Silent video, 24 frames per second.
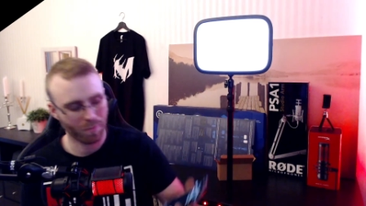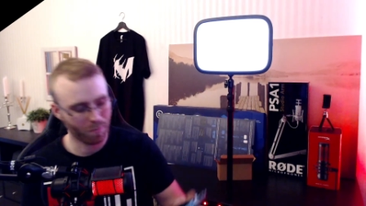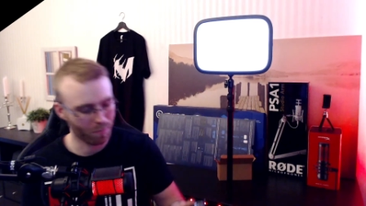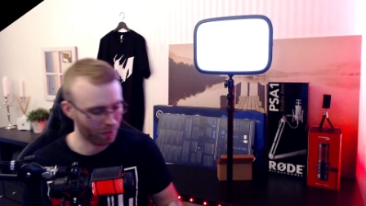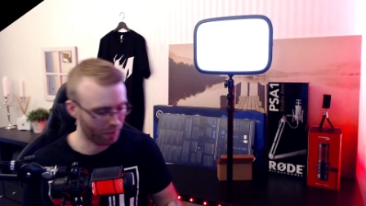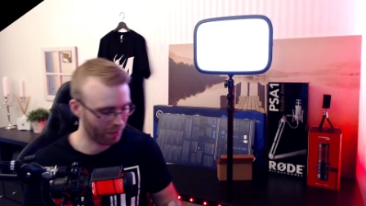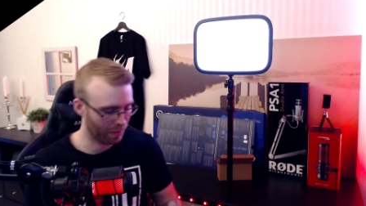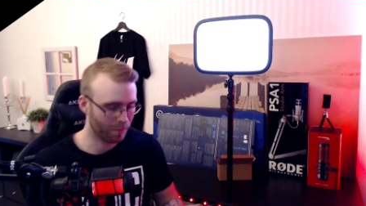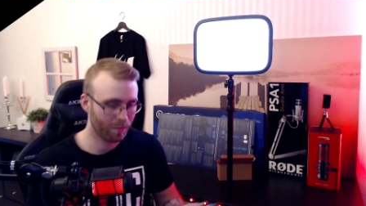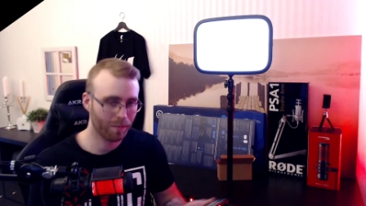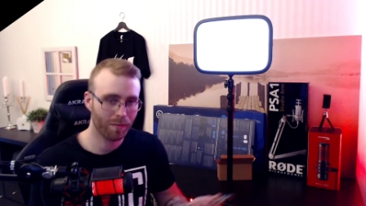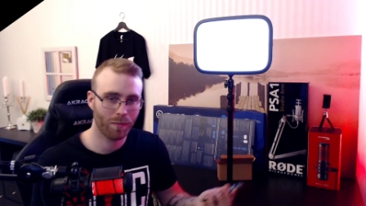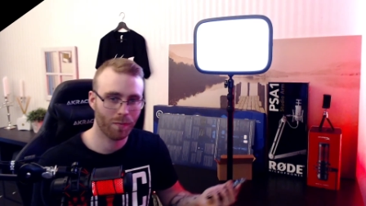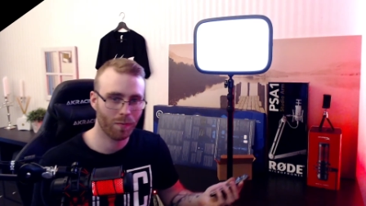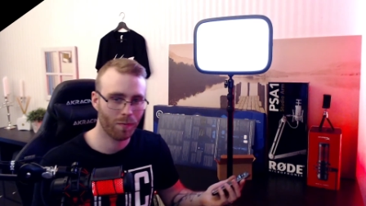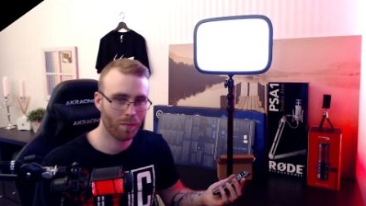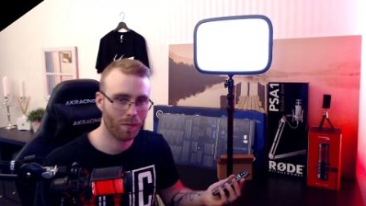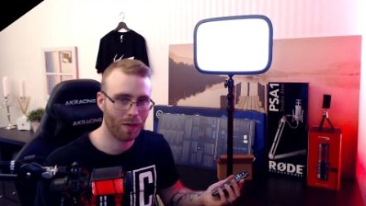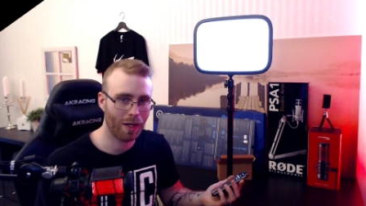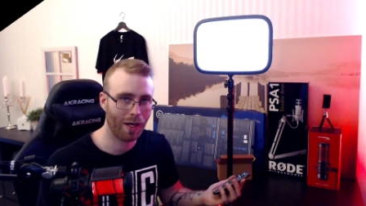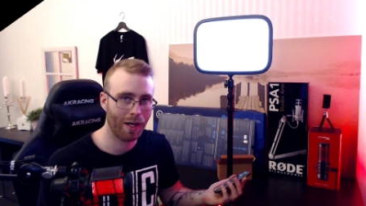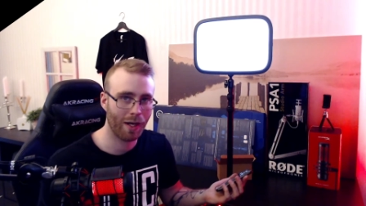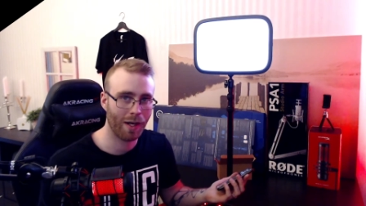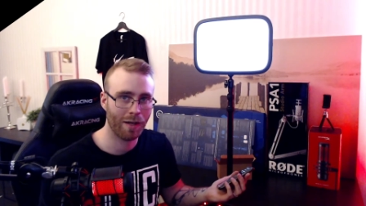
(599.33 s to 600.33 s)
but
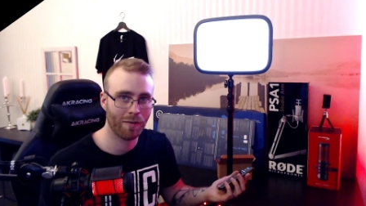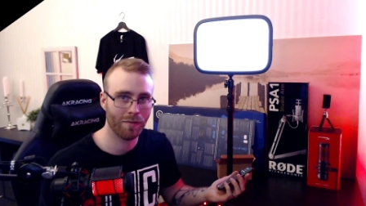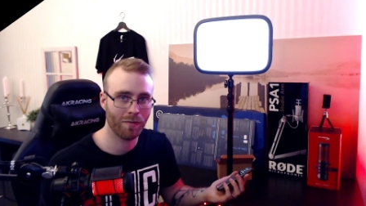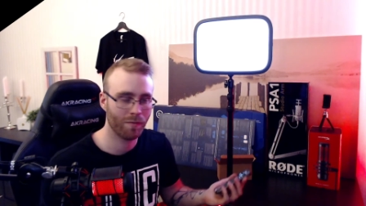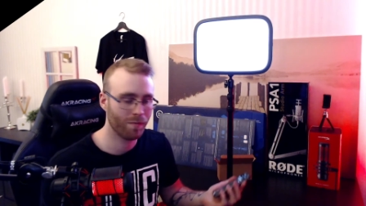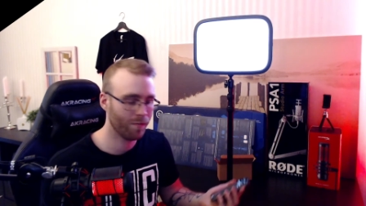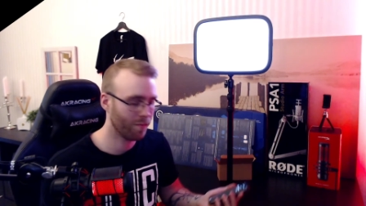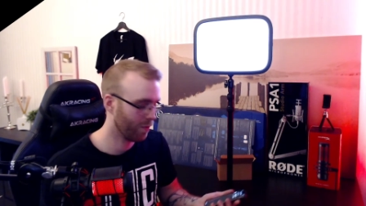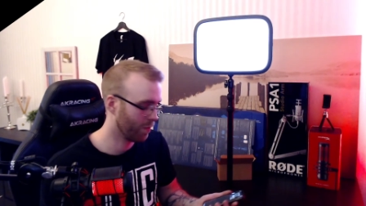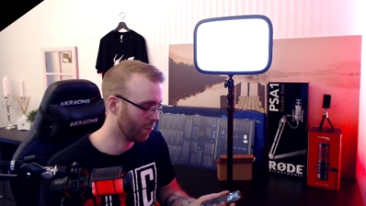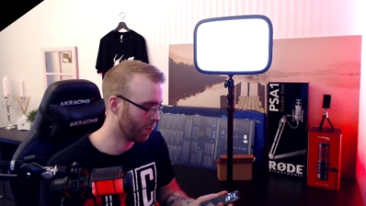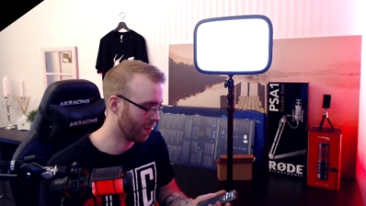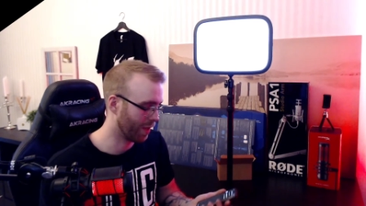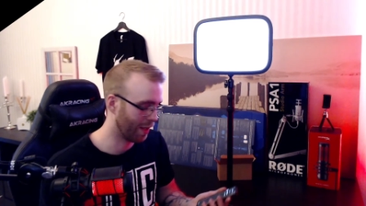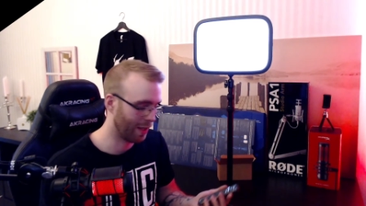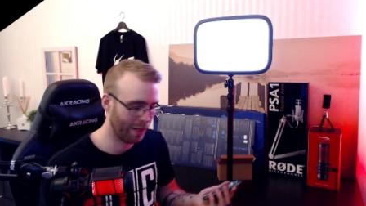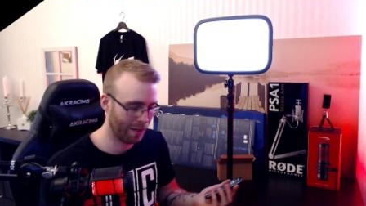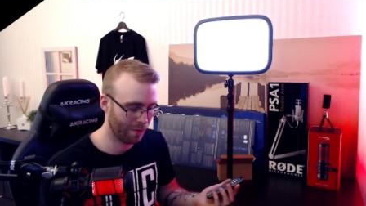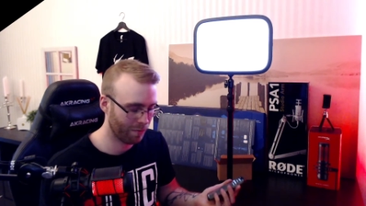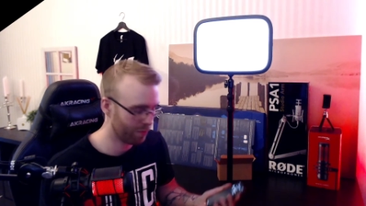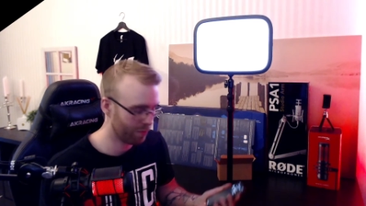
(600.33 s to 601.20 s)
I have what I have.